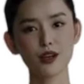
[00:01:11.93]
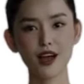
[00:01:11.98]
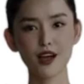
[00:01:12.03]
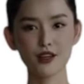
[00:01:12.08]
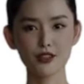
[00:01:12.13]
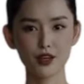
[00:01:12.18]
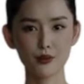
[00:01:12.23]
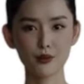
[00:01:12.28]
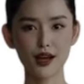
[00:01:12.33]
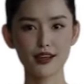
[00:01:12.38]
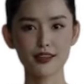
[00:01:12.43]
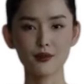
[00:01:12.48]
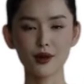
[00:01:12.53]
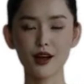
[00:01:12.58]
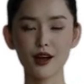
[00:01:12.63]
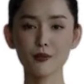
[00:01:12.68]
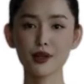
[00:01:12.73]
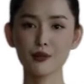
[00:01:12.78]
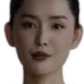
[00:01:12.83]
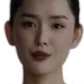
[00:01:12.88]
income
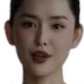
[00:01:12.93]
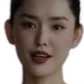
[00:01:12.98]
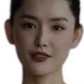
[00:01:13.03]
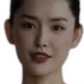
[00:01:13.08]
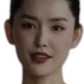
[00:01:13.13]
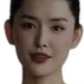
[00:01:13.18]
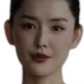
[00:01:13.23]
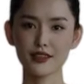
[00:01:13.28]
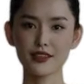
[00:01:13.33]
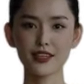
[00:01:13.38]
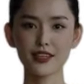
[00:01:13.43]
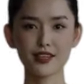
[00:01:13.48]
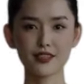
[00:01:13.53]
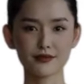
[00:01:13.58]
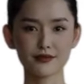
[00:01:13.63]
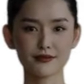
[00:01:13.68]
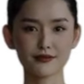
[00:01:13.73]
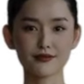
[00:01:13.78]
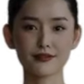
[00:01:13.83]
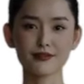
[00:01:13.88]
opportunities like
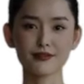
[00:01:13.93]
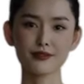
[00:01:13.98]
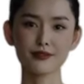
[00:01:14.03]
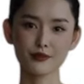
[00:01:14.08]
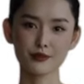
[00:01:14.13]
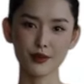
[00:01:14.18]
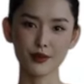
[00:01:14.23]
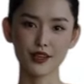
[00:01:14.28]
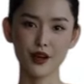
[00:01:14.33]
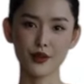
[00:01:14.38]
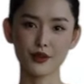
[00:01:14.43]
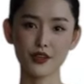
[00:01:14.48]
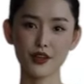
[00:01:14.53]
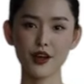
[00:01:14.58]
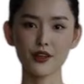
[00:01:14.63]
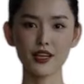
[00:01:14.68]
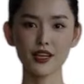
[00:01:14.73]
Persimmon, Vodafone,